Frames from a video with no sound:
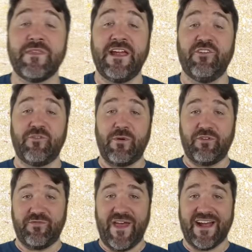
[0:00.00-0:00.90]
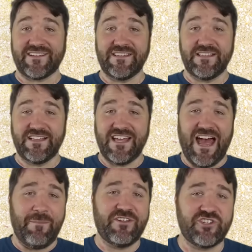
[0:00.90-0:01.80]
Here's a bonus fact.
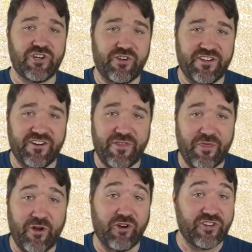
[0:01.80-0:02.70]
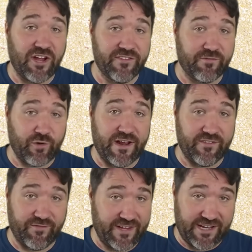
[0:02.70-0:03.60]
I mentioned earlier that there are tons of grains
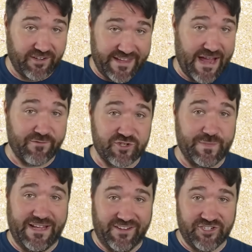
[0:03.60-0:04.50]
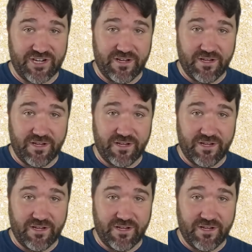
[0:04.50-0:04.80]
of sand on the average beach.